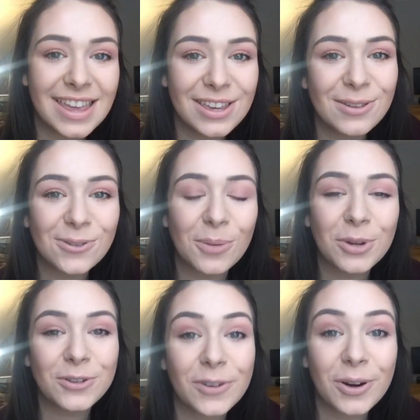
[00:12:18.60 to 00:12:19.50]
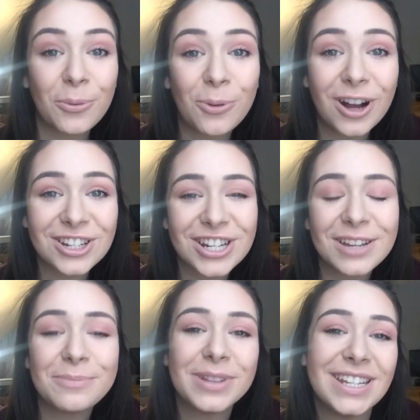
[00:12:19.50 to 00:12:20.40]
Thank you so much for
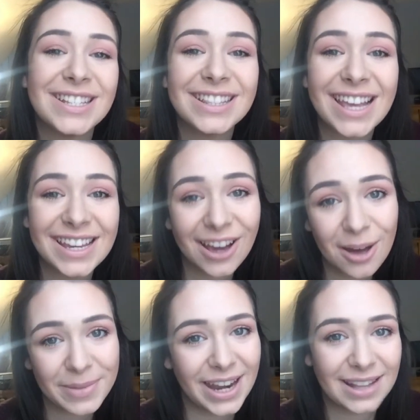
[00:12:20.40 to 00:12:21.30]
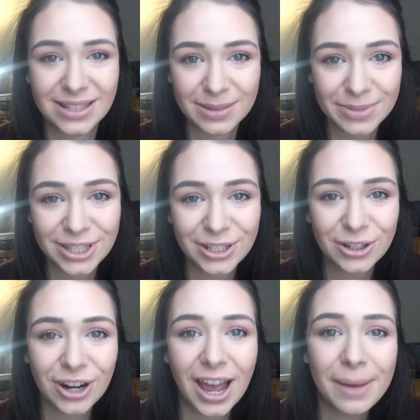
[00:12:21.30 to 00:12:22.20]
watching. Please like, comment, and
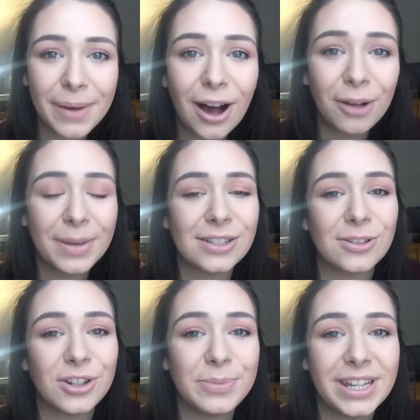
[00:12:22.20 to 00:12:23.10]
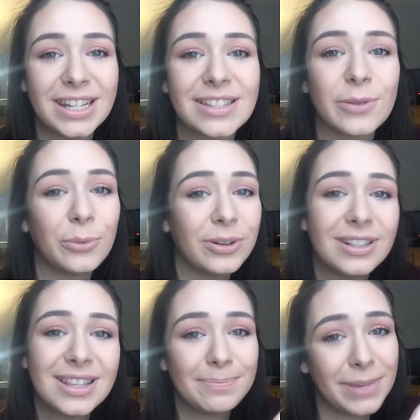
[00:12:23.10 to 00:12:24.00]
subscribe. All my social medias
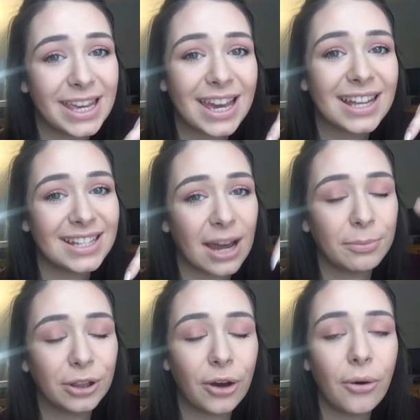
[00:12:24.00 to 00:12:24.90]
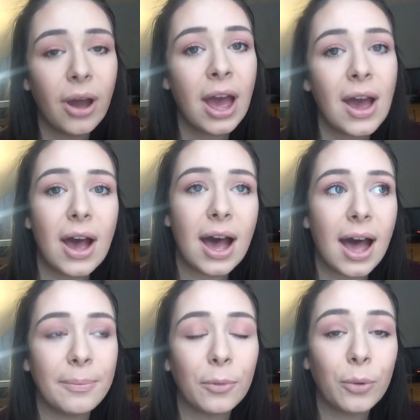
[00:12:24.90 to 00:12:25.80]
will be down below
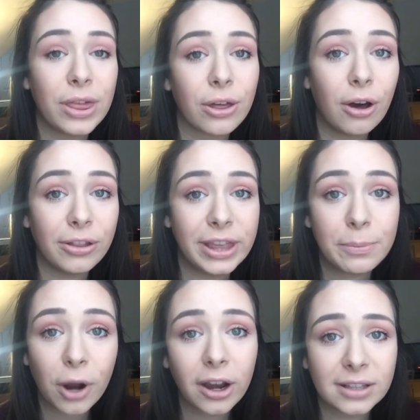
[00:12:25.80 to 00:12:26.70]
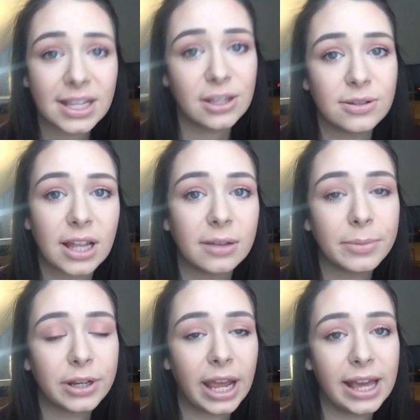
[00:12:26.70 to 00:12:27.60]
with all the products I used. I'll
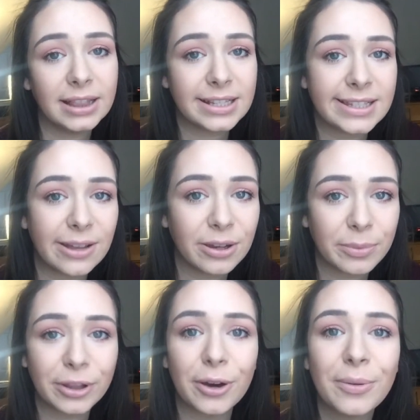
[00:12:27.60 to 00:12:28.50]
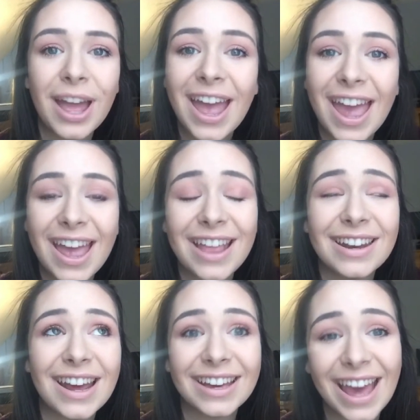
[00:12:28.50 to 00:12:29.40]
put a list down there below.
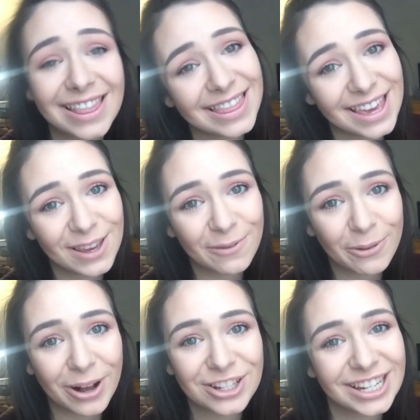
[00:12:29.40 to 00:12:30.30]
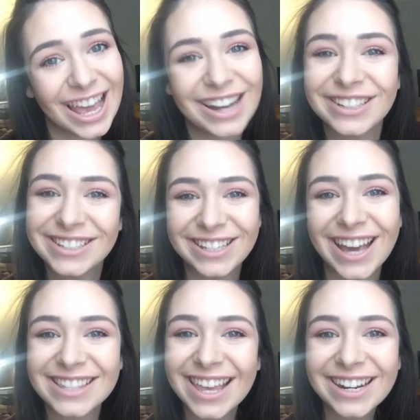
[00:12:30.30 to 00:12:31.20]
And again, thank you for watching, and I'll see you
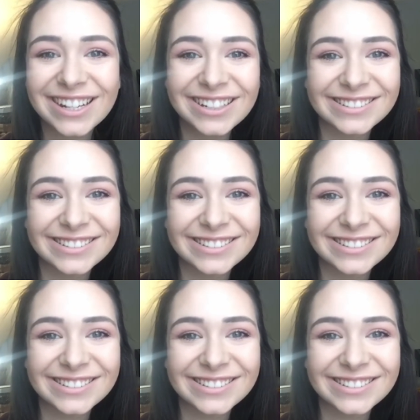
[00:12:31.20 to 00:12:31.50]
guys later.